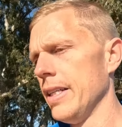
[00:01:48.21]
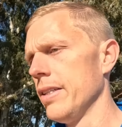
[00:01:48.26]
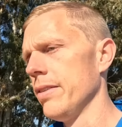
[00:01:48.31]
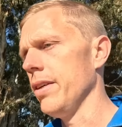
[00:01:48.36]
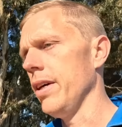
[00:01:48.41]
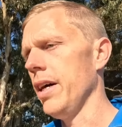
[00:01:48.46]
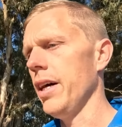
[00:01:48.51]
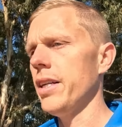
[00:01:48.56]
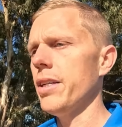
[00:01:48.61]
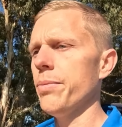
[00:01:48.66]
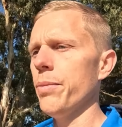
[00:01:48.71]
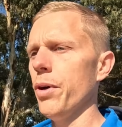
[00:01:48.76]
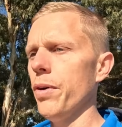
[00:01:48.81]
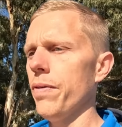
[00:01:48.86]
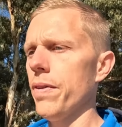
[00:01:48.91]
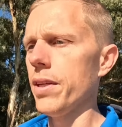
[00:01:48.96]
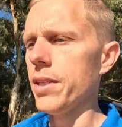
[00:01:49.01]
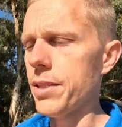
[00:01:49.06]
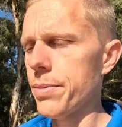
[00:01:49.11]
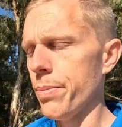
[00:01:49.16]
Well, I had to move
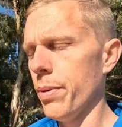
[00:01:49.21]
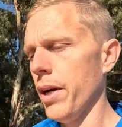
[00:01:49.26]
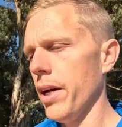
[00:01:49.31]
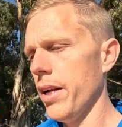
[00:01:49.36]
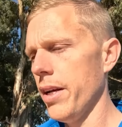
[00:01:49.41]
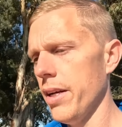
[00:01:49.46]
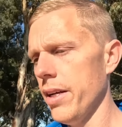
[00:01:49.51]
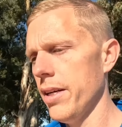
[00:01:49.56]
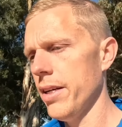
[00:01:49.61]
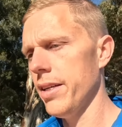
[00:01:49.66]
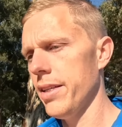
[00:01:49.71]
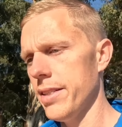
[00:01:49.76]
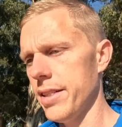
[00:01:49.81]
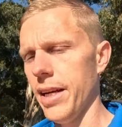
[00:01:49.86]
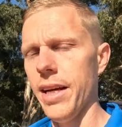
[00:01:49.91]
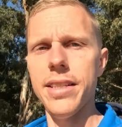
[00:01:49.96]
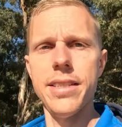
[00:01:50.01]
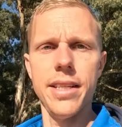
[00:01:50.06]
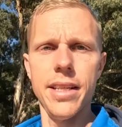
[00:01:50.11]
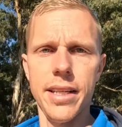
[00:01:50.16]
the spreader to
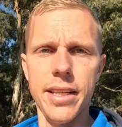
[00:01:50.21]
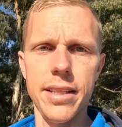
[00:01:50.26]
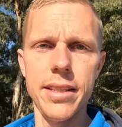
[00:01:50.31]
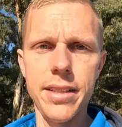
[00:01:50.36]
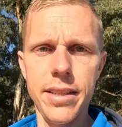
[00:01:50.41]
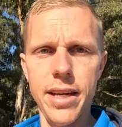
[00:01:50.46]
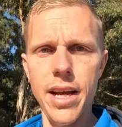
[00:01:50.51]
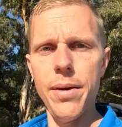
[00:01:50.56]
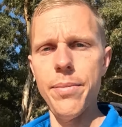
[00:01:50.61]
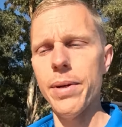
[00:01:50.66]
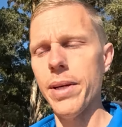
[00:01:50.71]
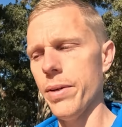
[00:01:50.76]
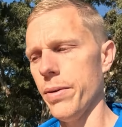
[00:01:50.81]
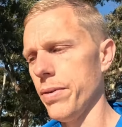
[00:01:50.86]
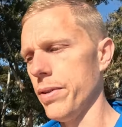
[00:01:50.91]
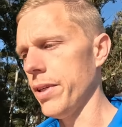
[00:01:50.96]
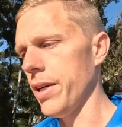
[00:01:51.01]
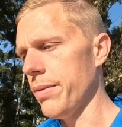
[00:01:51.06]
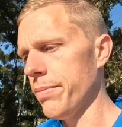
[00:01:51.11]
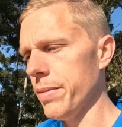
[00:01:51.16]
get to the chemical
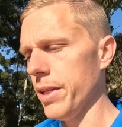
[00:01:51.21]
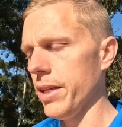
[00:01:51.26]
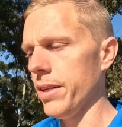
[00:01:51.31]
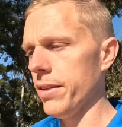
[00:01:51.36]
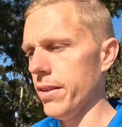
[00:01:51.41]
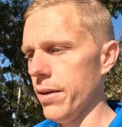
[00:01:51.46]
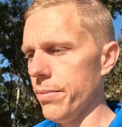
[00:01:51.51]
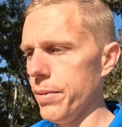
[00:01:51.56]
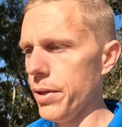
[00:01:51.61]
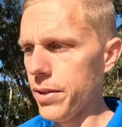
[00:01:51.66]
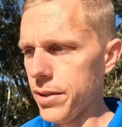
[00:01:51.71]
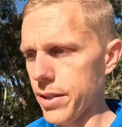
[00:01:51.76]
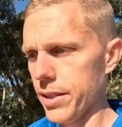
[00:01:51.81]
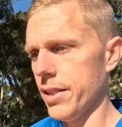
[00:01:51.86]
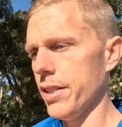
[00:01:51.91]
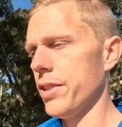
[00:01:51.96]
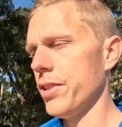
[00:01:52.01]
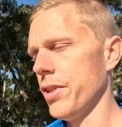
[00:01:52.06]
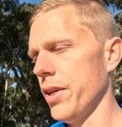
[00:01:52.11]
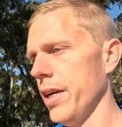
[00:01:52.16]
drum that I'm using
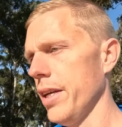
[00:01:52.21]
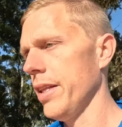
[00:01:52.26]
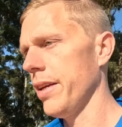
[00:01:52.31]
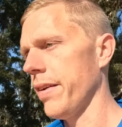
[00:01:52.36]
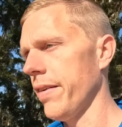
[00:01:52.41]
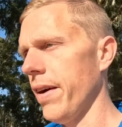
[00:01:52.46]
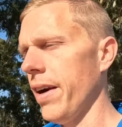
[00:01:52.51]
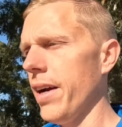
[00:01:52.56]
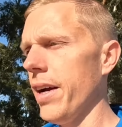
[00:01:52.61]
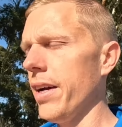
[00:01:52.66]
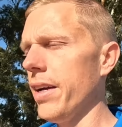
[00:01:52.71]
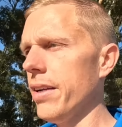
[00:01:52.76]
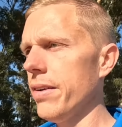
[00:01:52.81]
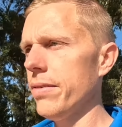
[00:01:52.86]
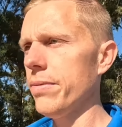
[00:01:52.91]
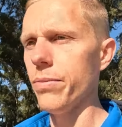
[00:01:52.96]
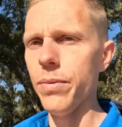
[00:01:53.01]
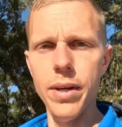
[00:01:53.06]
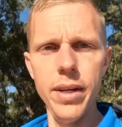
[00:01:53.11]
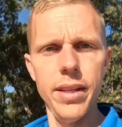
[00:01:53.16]
to treat the grain
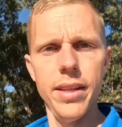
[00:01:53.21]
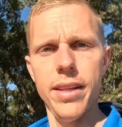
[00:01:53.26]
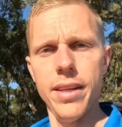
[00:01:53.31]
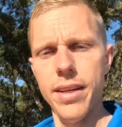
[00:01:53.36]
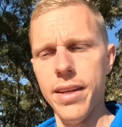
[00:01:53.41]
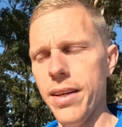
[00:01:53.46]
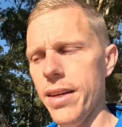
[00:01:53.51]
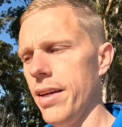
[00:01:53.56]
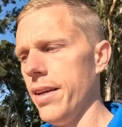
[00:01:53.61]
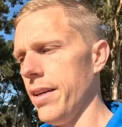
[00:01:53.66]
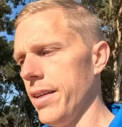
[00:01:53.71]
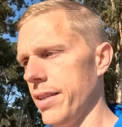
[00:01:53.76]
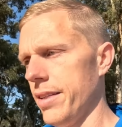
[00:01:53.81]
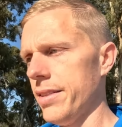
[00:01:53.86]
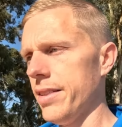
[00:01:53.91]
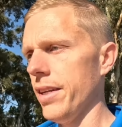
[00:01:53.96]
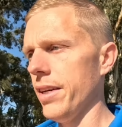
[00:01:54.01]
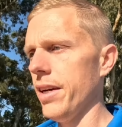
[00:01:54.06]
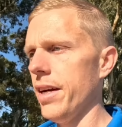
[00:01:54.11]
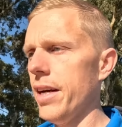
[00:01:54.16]
with.
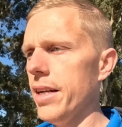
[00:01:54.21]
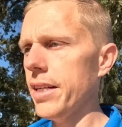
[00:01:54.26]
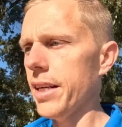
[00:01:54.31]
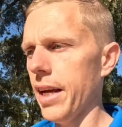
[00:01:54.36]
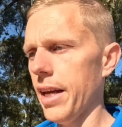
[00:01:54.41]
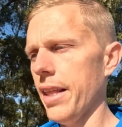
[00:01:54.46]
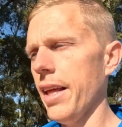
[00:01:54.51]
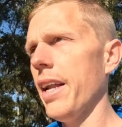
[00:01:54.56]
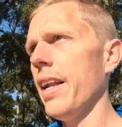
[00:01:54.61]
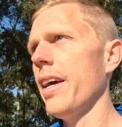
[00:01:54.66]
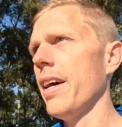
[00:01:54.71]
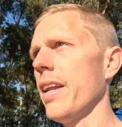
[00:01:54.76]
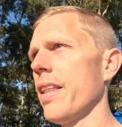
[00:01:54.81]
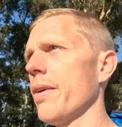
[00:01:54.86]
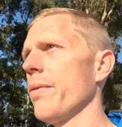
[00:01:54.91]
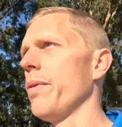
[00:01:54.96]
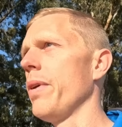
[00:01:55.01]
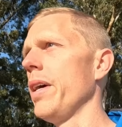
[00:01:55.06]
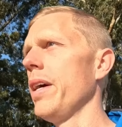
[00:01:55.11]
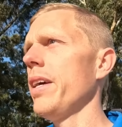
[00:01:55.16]
So I had to get that out of
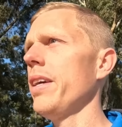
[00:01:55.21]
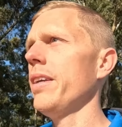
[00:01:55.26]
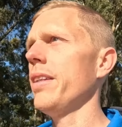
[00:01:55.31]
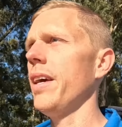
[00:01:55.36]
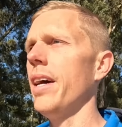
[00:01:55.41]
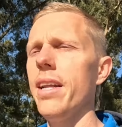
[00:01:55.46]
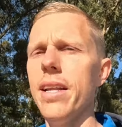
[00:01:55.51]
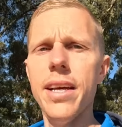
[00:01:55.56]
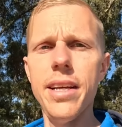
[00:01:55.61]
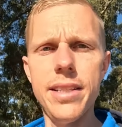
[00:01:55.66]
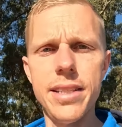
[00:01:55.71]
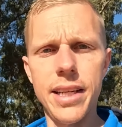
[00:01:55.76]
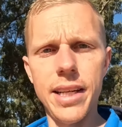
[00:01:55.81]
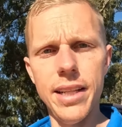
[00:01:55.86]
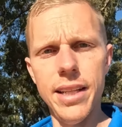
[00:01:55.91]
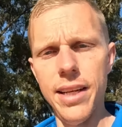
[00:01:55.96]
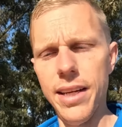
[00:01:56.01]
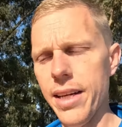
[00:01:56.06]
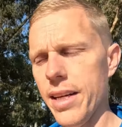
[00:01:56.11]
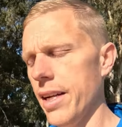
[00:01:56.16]
the way. That needs a
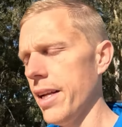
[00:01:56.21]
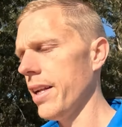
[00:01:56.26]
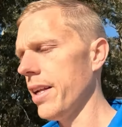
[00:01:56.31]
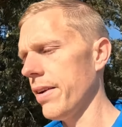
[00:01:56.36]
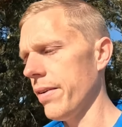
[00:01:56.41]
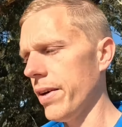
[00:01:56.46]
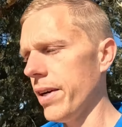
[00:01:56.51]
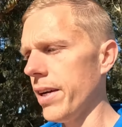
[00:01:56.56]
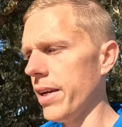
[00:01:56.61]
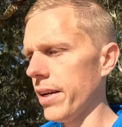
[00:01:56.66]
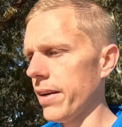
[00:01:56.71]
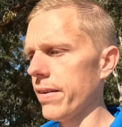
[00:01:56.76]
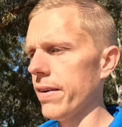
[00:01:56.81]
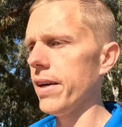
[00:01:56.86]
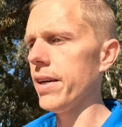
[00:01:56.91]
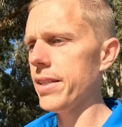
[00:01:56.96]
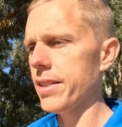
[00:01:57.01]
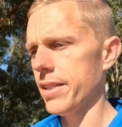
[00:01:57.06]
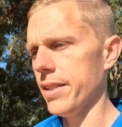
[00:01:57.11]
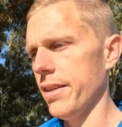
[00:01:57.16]
clean anyway and a
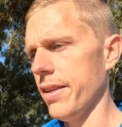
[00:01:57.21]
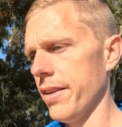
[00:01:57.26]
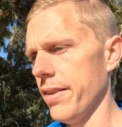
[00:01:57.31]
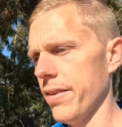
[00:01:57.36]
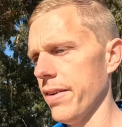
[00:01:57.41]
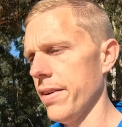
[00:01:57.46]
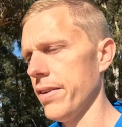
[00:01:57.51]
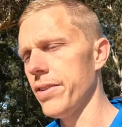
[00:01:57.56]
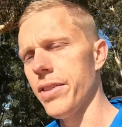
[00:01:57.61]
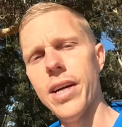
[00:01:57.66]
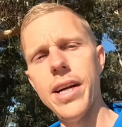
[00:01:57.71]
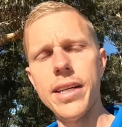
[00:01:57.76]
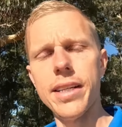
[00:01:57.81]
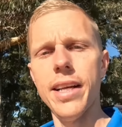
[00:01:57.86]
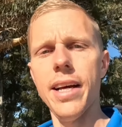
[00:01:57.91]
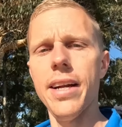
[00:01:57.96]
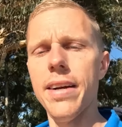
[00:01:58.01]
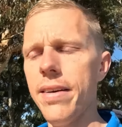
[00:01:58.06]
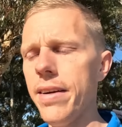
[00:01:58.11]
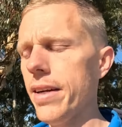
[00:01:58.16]
grease, so I thought I'd drag
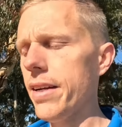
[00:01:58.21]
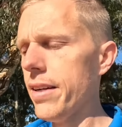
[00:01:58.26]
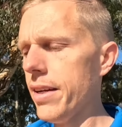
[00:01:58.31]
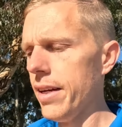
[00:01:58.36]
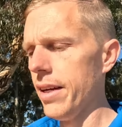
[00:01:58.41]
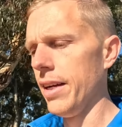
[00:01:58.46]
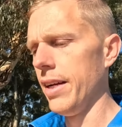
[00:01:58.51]
that around.